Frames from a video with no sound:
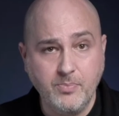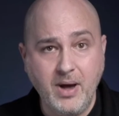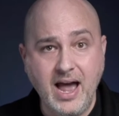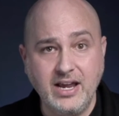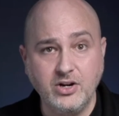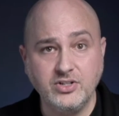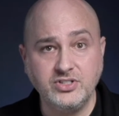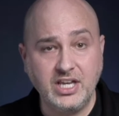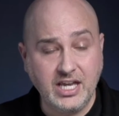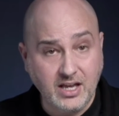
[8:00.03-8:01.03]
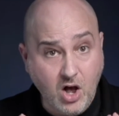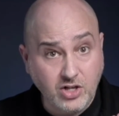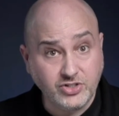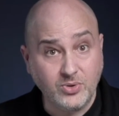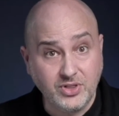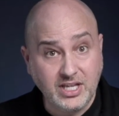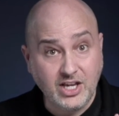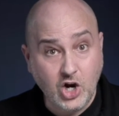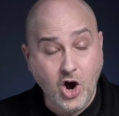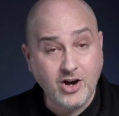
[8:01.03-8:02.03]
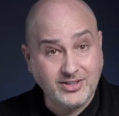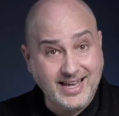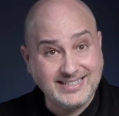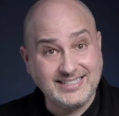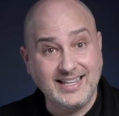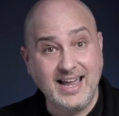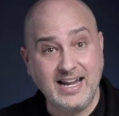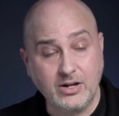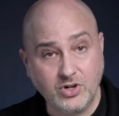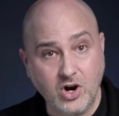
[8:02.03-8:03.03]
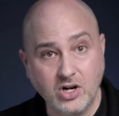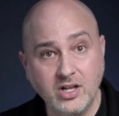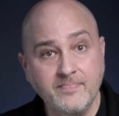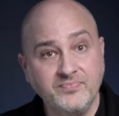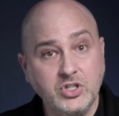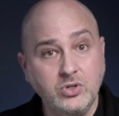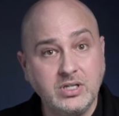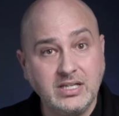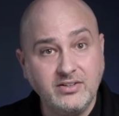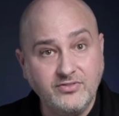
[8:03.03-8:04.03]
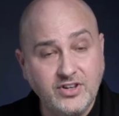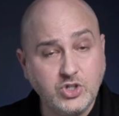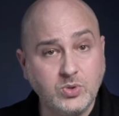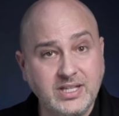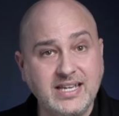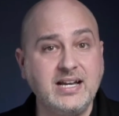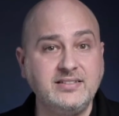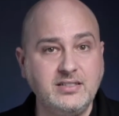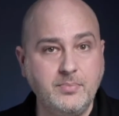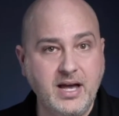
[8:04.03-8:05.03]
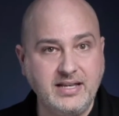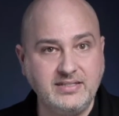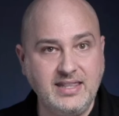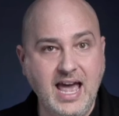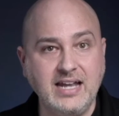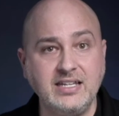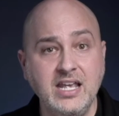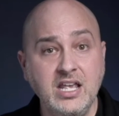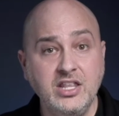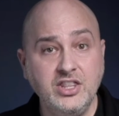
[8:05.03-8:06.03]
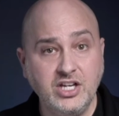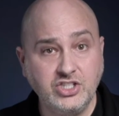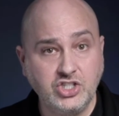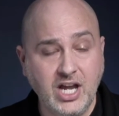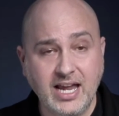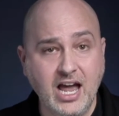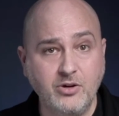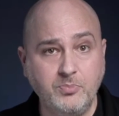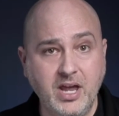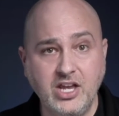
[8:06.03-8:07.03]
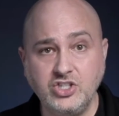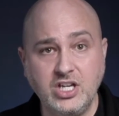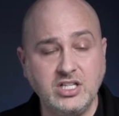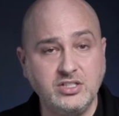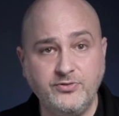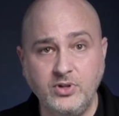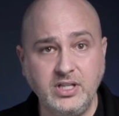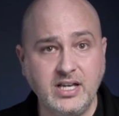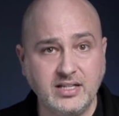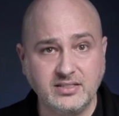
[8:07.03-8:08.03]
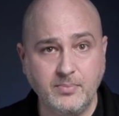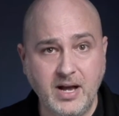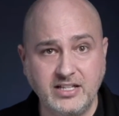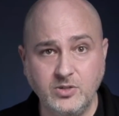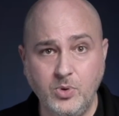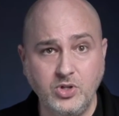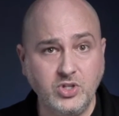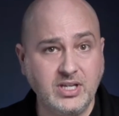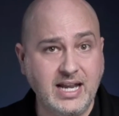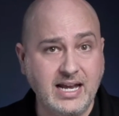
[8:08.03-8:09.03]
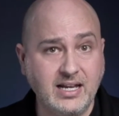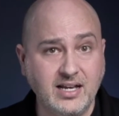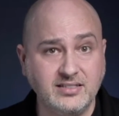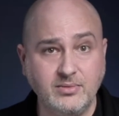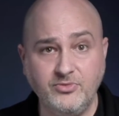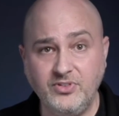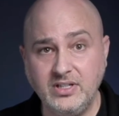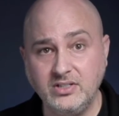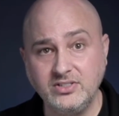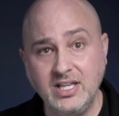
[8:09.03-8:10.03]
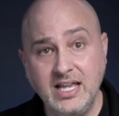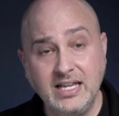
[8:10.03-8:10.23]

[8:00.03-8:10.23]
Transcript: your buyers. And also the cart, that slide out cart, you can visually customize that. The checkout page is fully customizable. You can add custom fields,